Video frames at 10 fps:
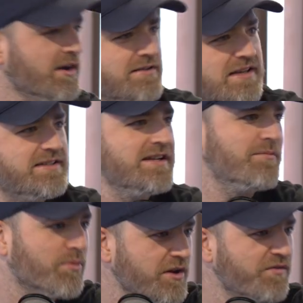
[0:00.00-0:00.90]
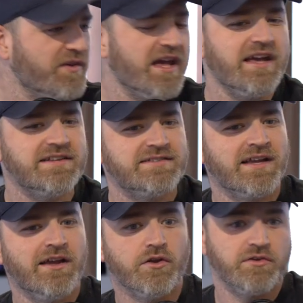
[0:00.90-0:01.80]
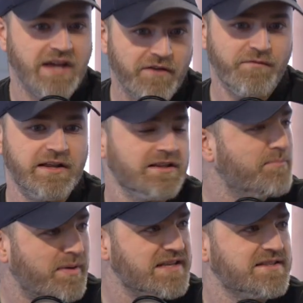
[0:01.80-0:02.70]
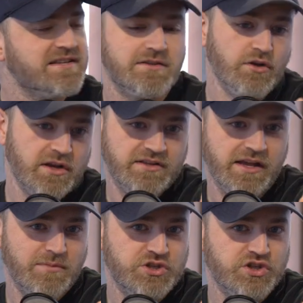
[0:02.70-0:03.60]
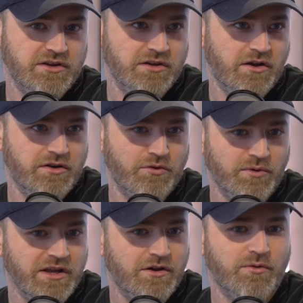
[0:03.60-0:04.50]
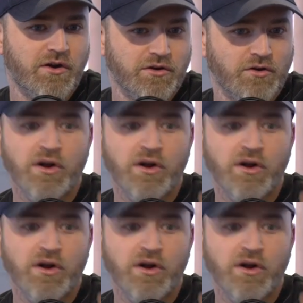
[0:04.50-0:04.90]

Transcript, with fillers: They see the briefcase. You're definitely business. Look at the image on the on the Recode article.